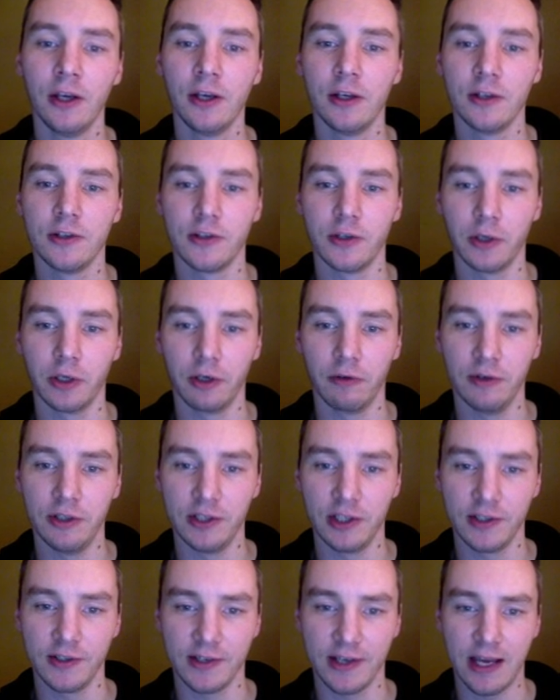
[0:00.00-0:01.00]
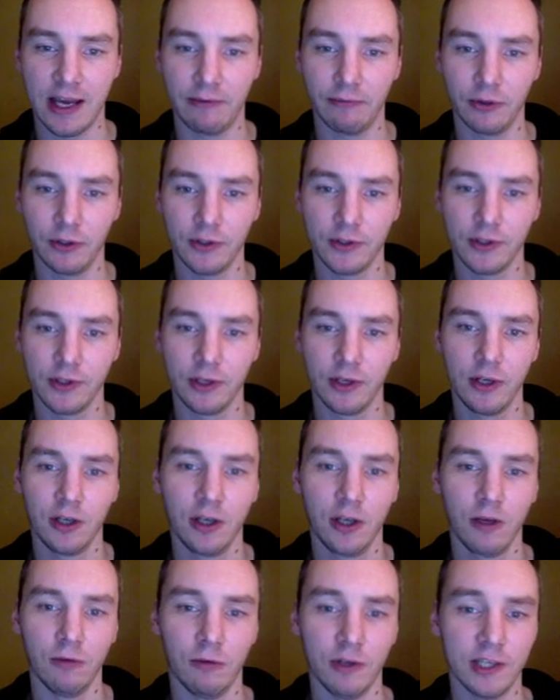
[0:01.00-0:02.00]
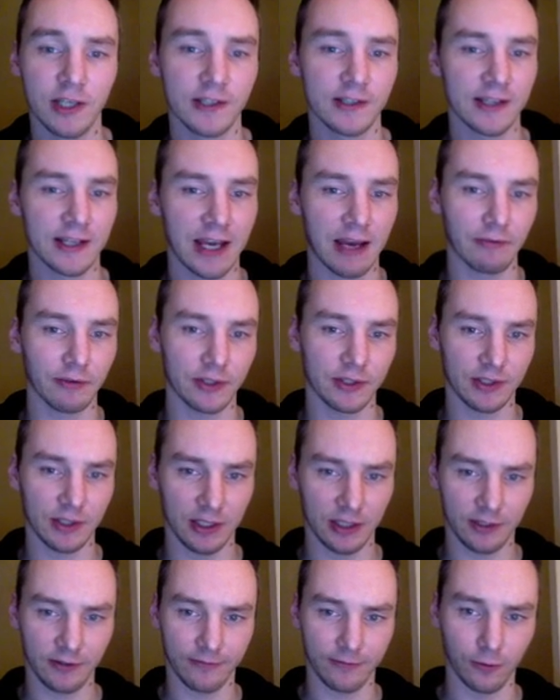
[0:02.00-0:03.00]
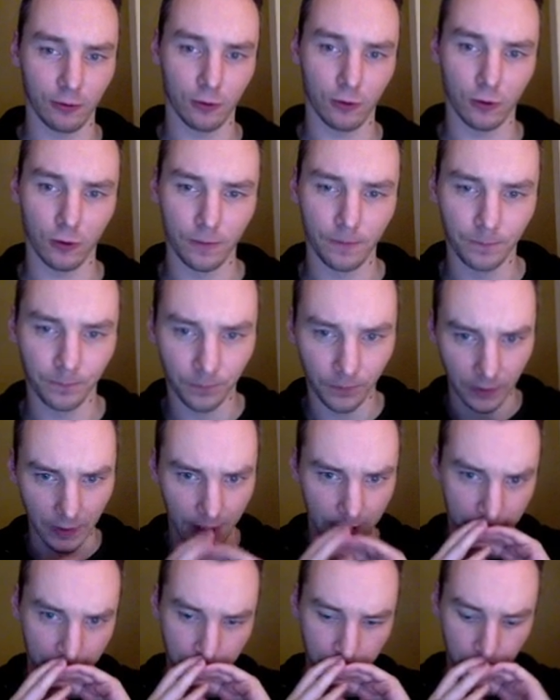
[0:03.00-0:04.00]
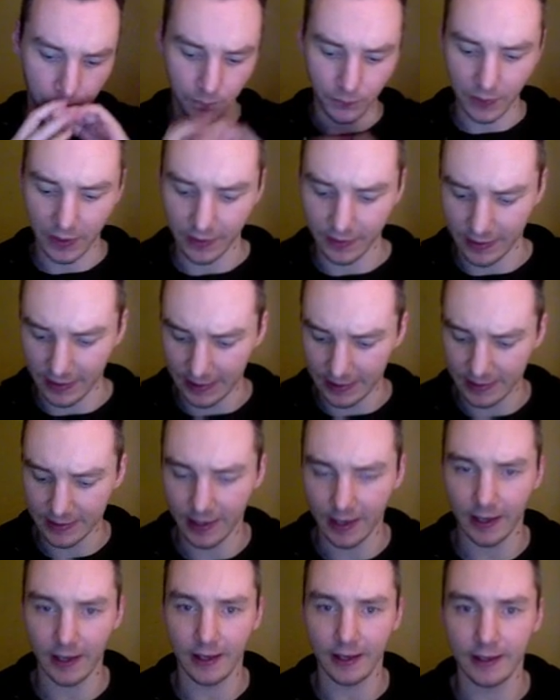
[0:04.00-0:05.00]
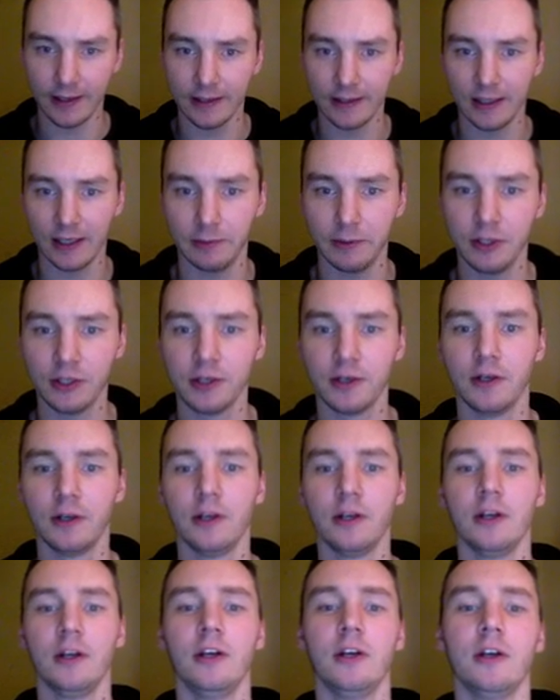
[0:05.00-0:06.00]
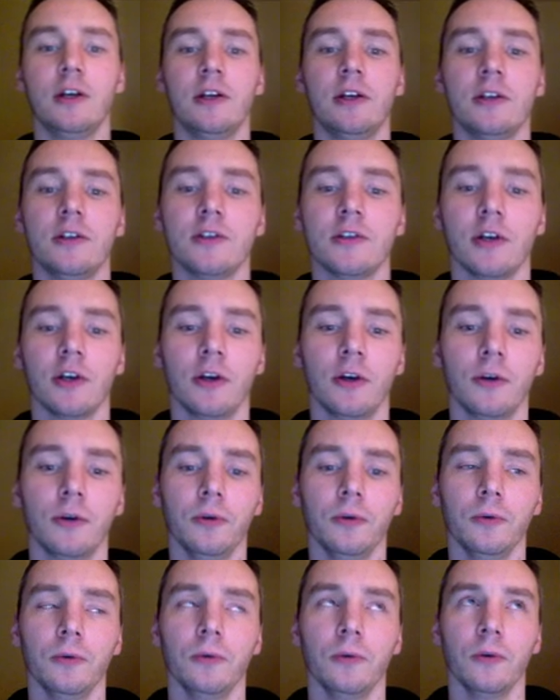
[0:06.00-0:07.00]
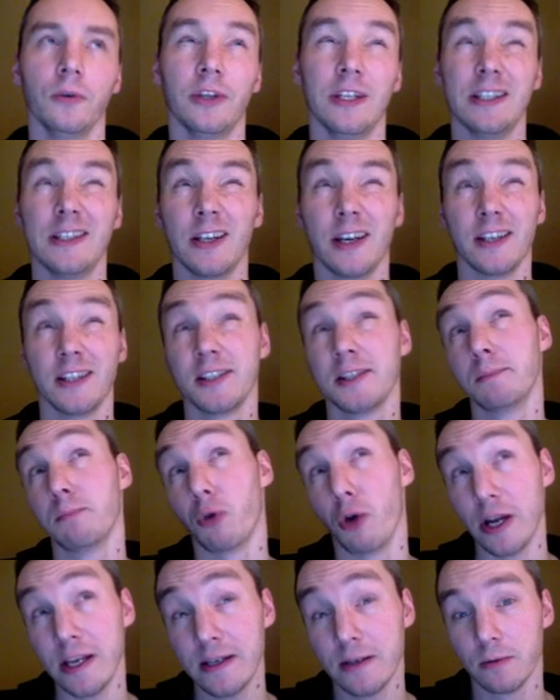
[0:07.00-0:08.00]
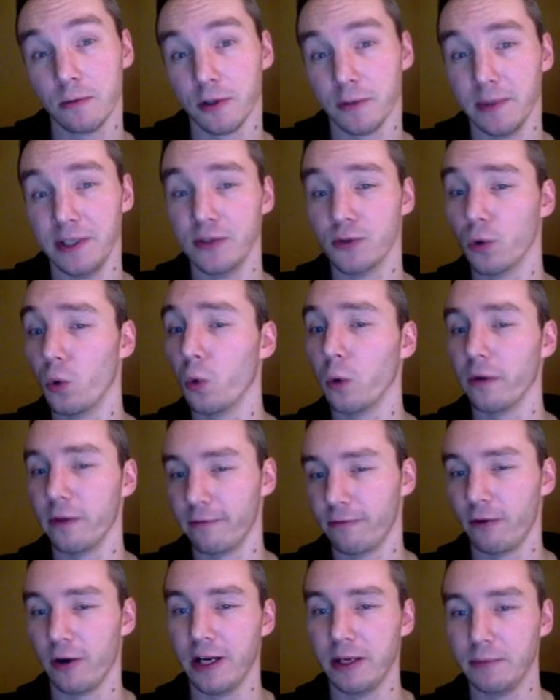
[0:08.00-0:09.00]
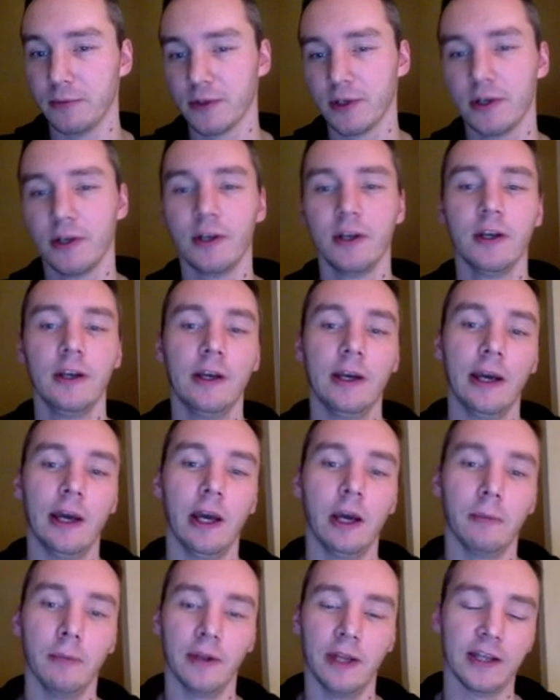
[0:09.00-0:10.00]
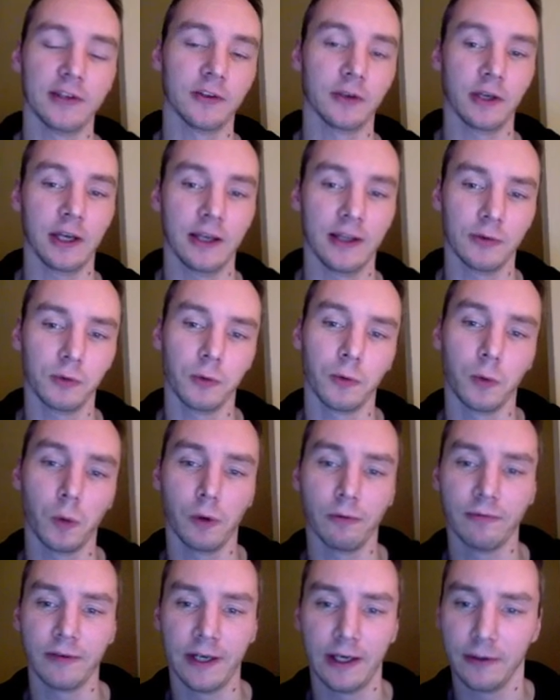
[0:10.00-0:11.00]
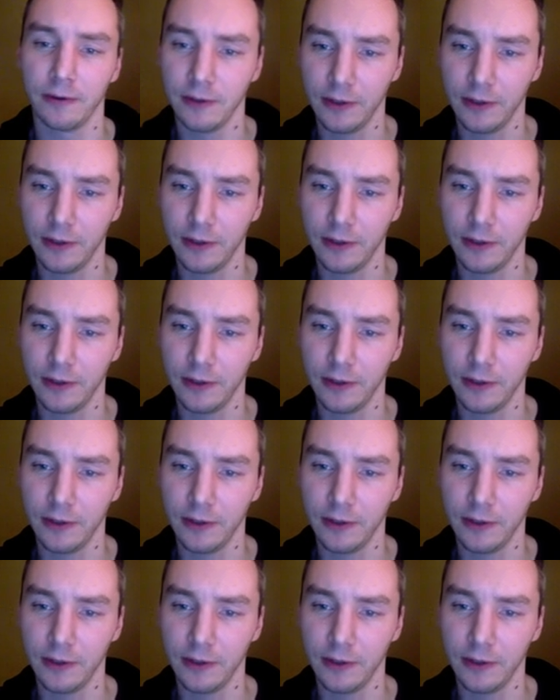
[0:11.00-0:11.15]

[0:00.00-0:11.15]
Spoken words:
So I'm going to resize the canvas. Resizing the canvas is for the entire image, so the entire sprite, which means all of the frames, and that's okay, that's what we want for now.